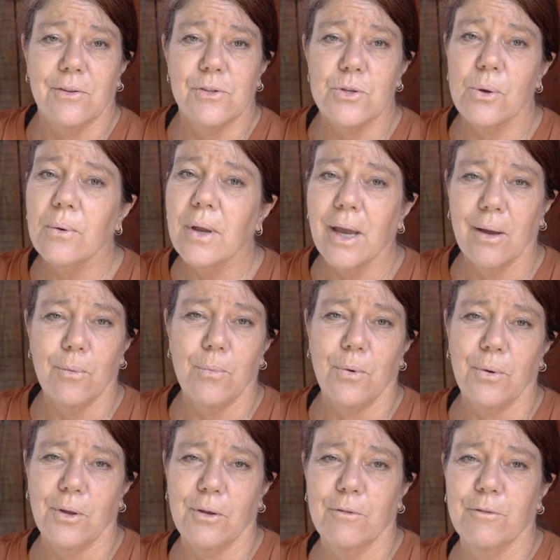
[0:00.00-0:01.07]
to our
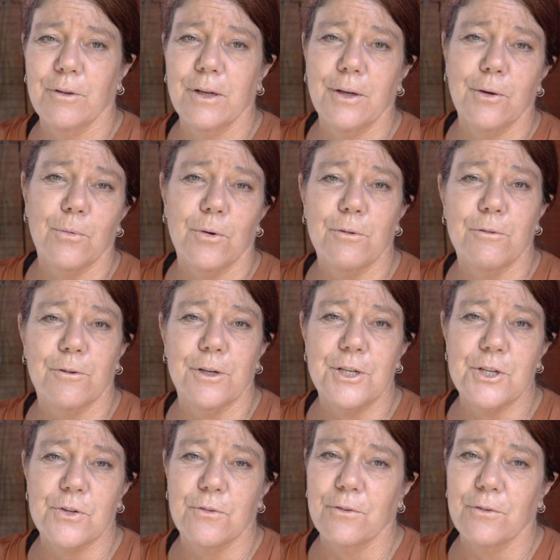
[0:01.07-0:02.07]
work feeling refreshed,